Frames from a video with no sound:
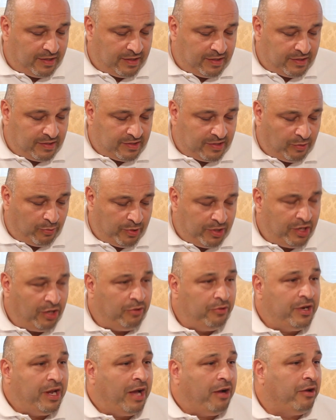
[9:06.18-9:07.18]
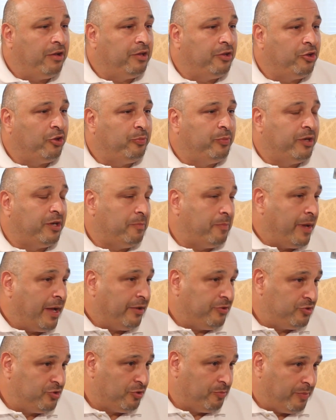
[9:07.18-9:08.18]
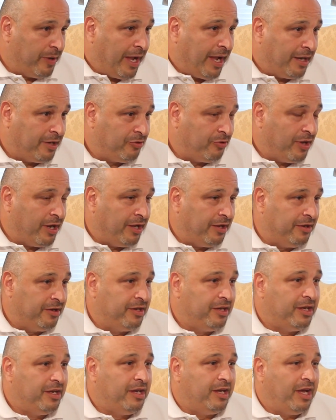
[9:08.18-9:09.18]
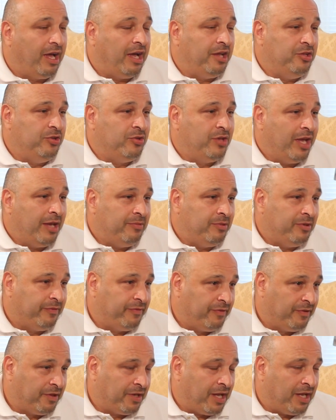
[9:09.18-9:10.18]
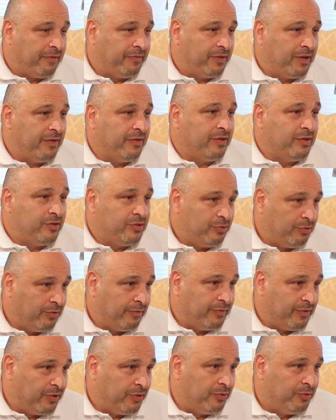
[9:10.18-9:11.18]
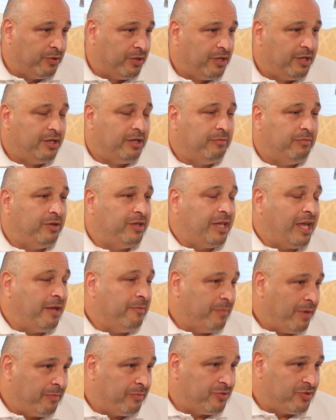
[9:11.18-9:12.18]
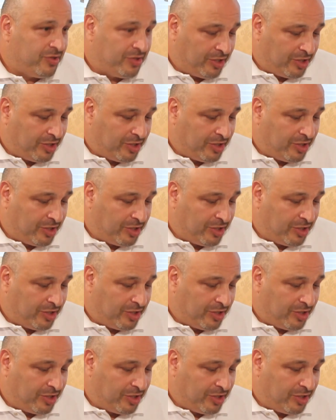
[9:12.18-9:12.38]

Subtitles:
So we know now a little bit about your background, how you came to Philadelphia, and the two of you became members of the